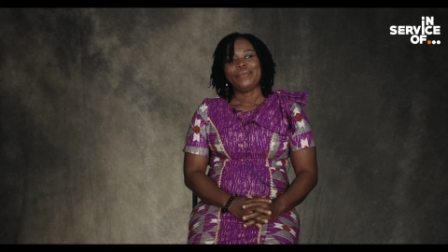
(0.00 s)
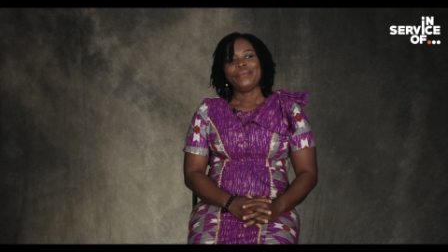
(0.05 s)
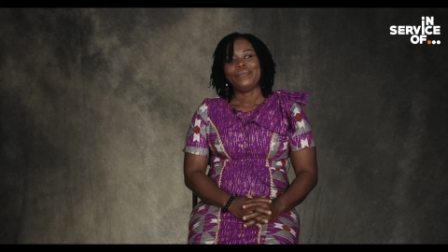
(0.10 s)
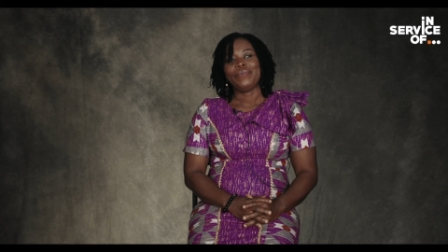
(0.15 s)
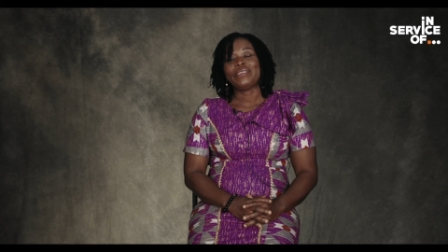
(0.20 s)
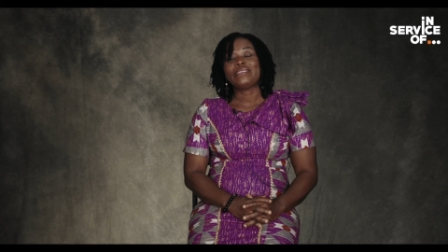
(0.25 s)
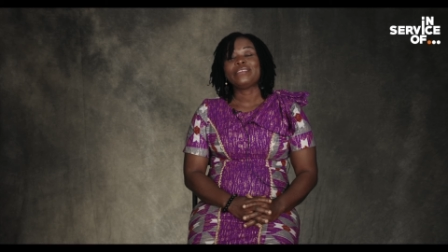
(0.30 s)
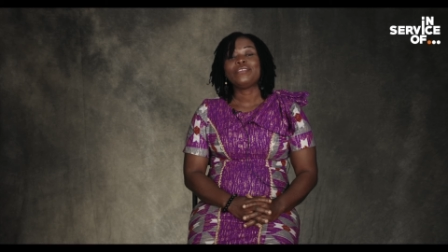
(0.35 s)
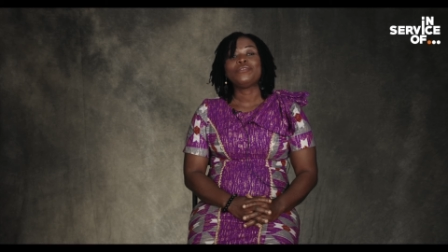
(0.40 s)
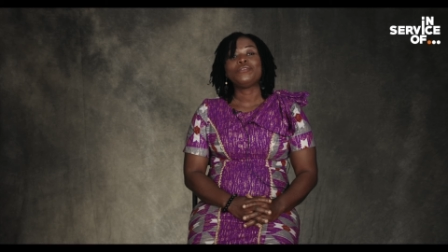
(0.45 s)

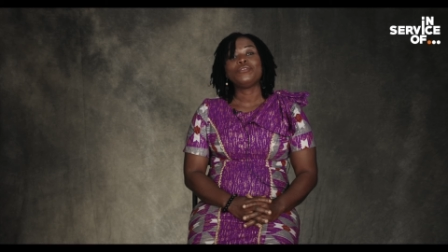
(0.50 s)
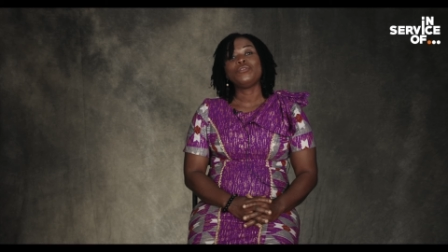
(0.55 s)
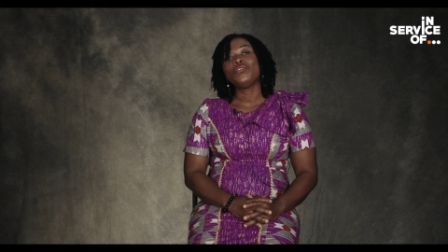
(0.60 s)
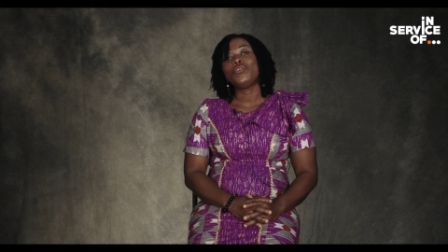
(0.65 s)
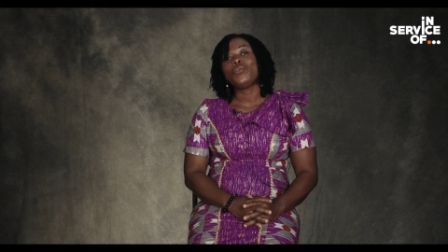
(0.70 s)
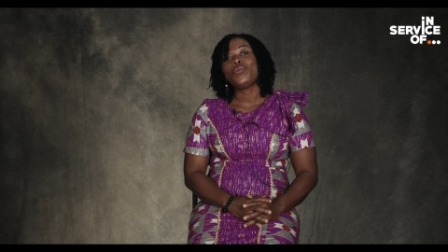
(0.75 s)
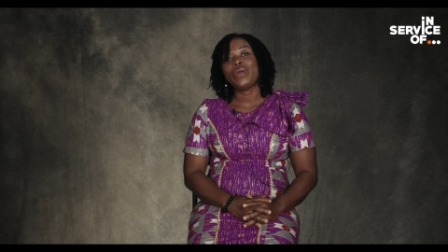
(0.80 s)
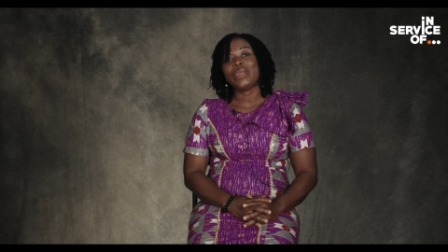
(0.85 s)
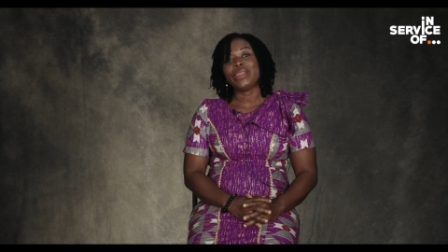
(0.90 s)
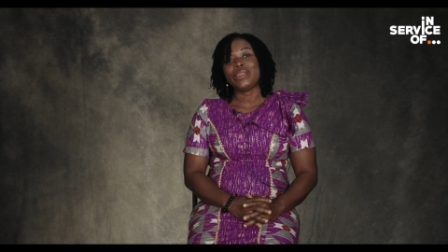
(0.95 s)
wanting to
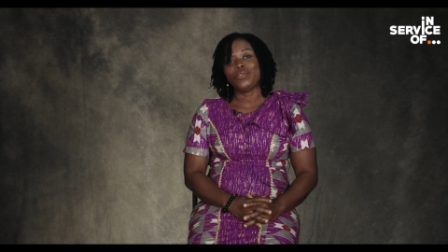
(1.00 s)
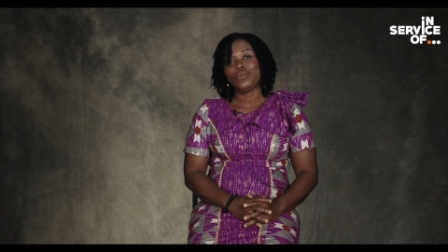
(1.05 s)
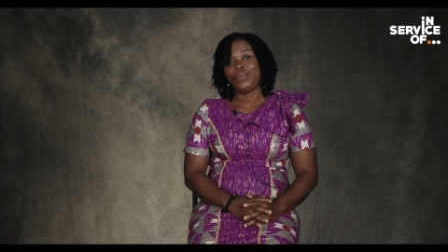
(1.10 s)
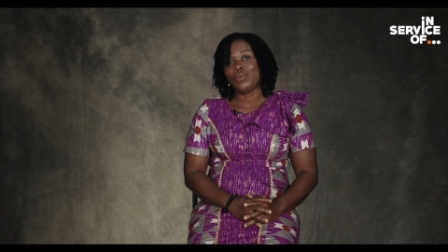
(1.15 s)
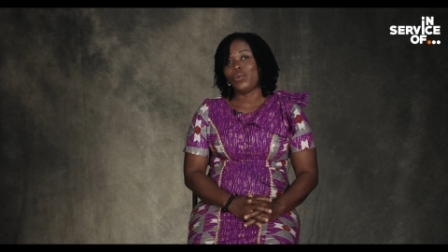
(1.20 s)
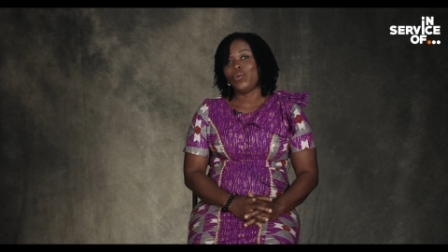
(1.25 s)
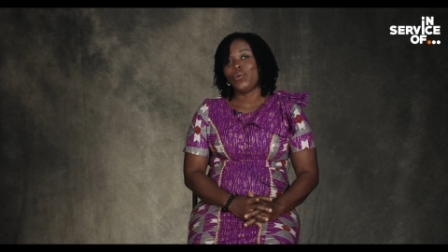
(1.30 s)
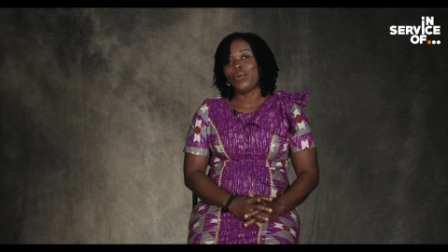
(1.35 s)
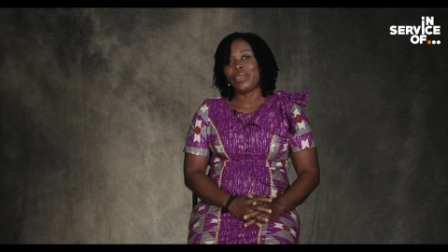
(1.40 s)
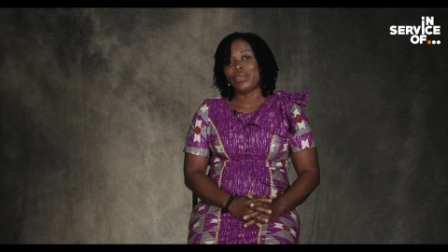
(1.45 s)
know when he'll
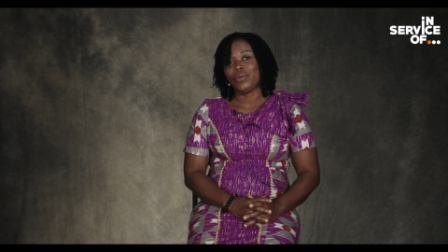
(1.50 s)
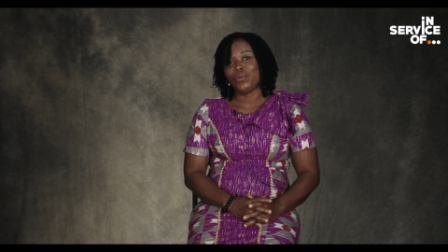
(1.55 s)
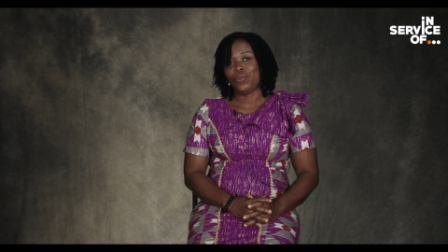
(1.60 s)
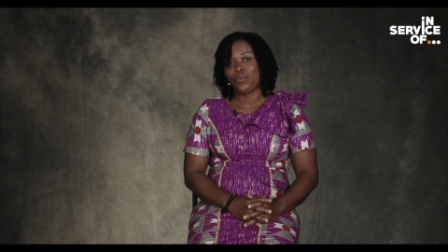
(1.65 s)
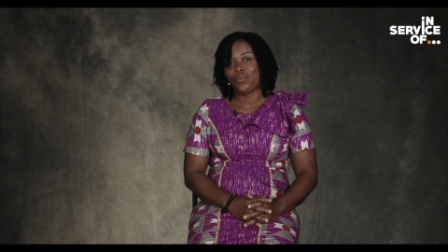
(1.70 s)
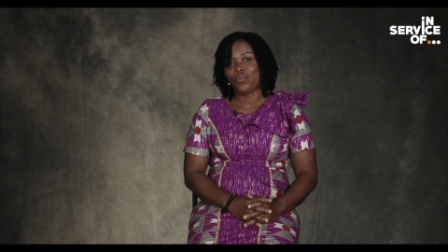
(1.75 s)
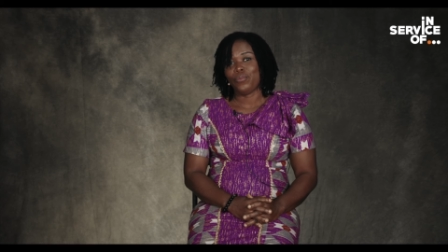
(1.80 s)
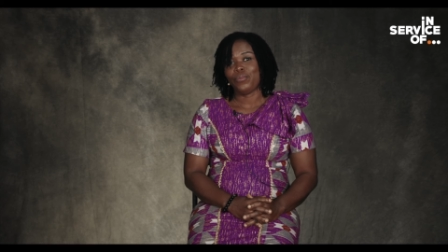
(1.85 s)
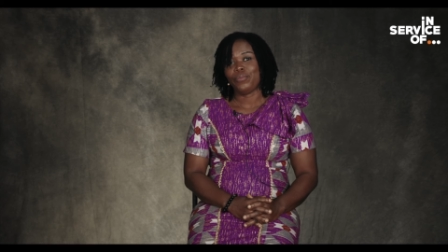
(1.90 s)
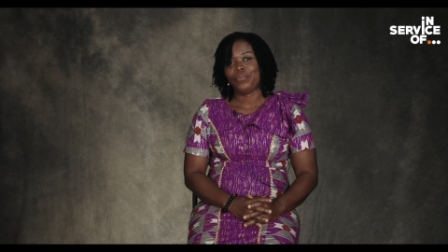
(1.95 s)
be going
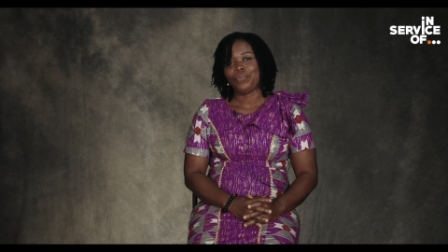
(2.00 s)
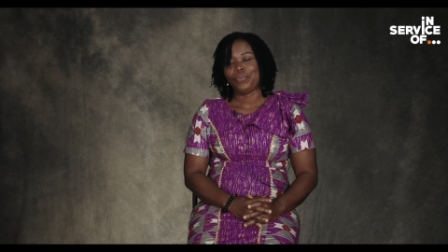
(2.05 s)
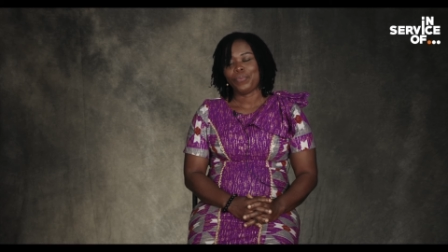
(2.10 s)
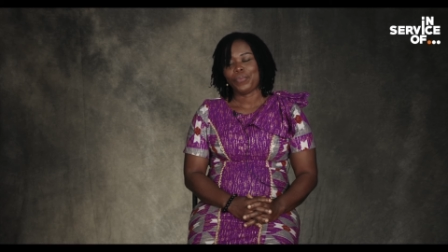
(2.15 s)
home.